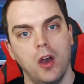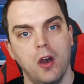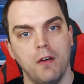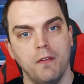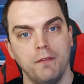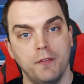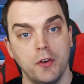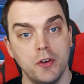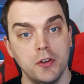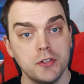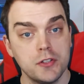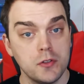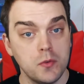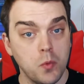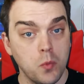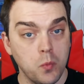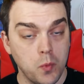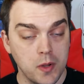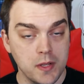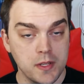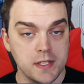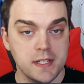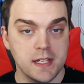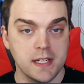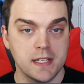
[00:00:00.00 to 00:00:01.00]
Version
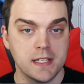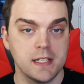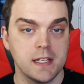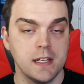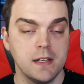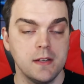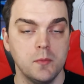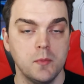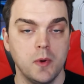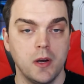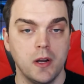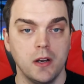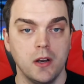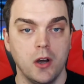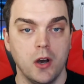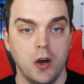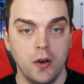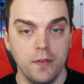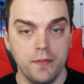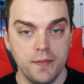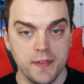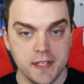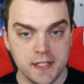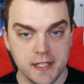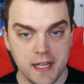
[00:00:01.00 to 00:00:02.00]
1.16.1
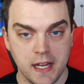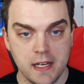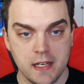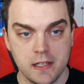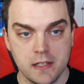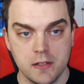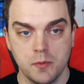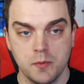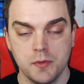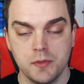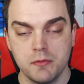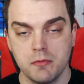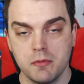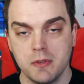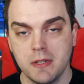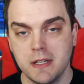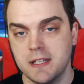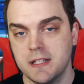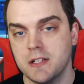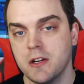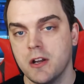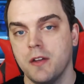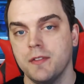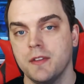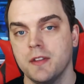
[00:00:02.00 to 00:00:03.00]
of the standards was
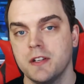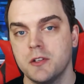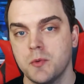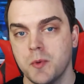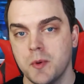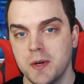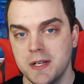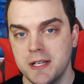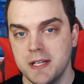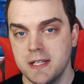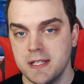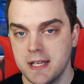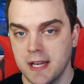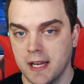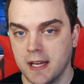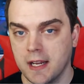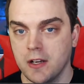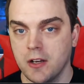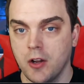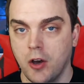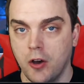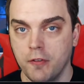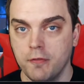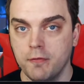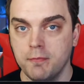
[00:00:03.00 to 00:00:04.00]
released on the
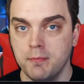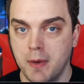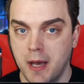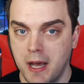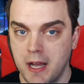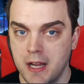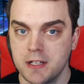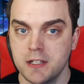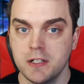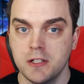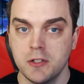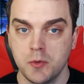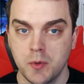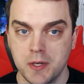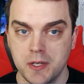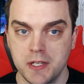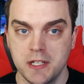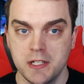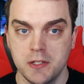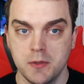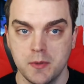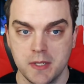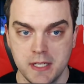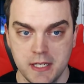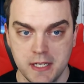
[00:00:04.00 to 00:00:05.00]
22nd of March
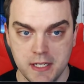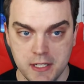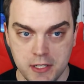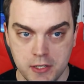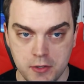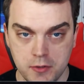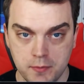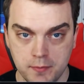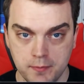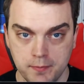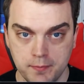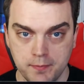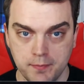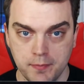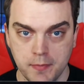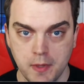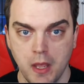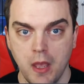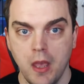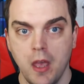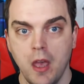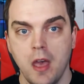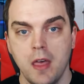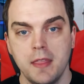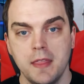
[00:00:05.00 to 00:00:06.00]
2022.
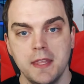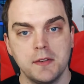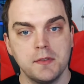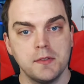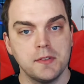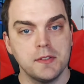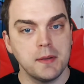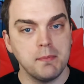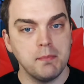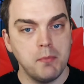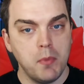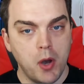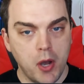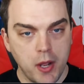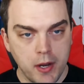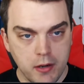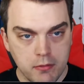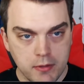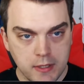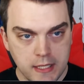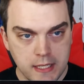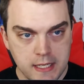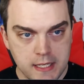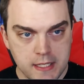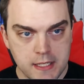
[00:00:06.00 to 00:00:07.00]
This was a minor
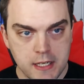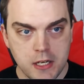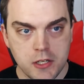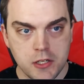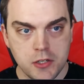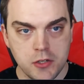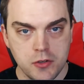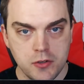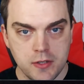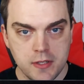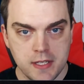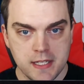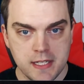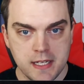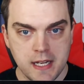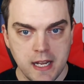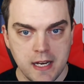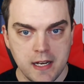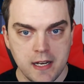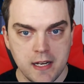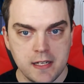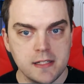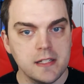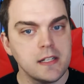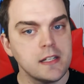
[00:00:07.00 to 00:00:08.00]
release to the
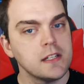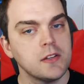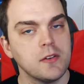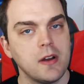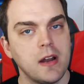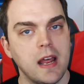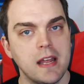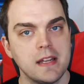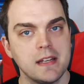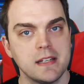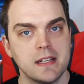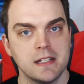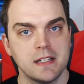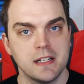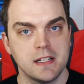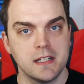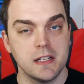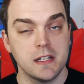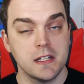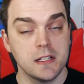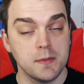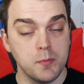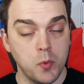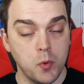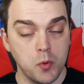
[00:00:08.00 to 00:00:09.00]
standards, so it has
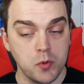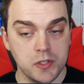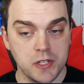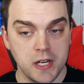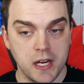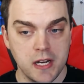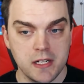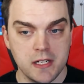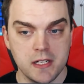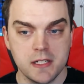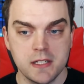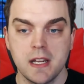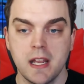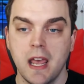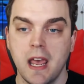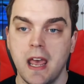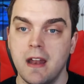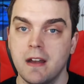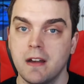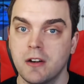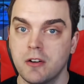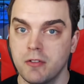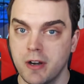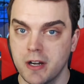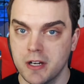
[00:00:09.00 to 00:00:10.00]
just small changes
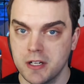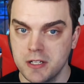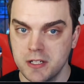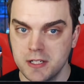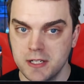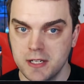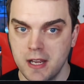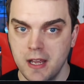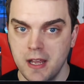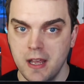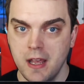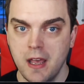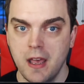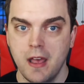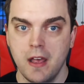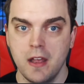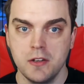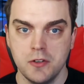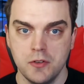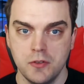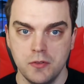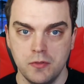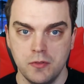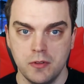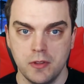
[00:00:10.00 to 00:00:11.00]
and corrections
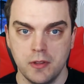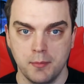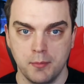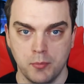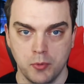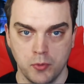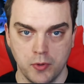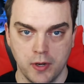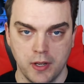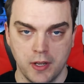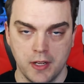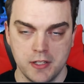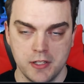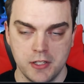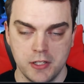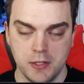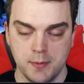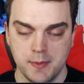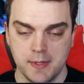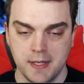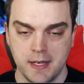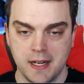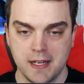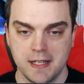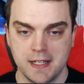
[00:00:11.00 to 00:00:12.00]
to the broader
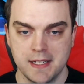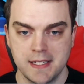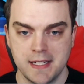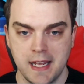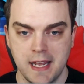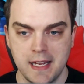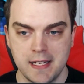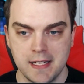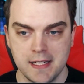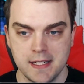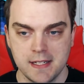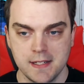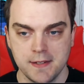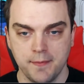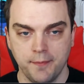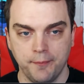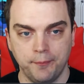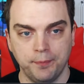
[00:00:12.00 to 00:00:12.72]
Consumer Data Standards.